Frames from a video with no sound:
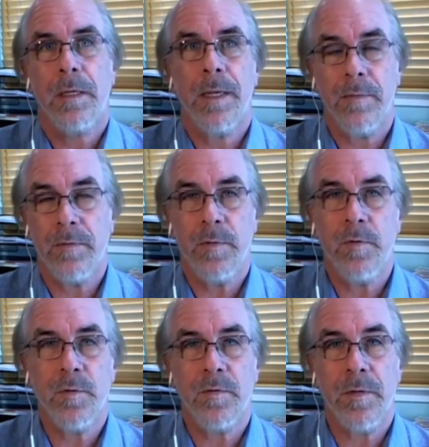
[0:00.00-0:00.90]
And
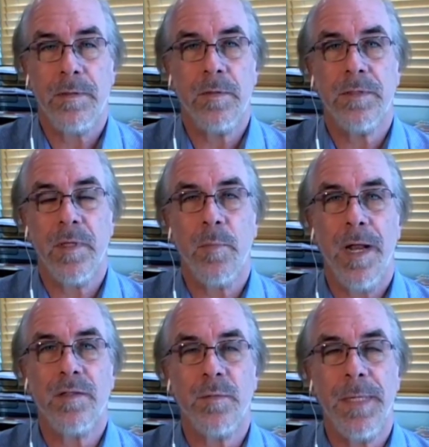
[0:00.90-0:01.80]
use on the
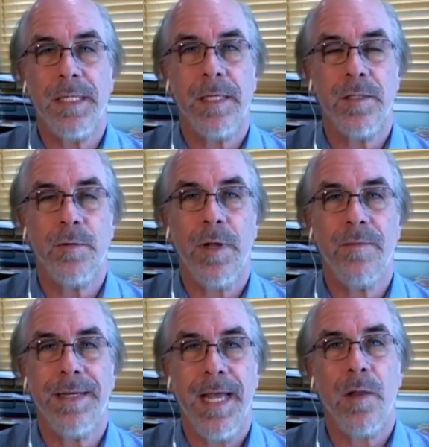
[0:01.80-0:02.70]
browser means that you don't have
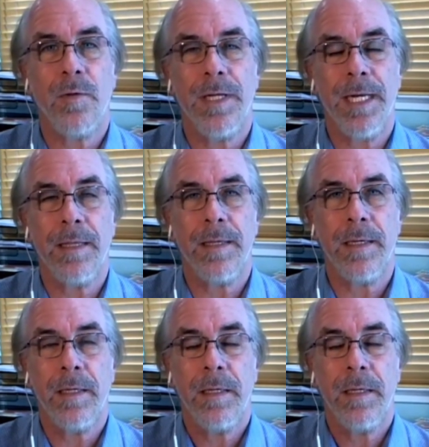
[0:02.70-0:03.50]
to download anything.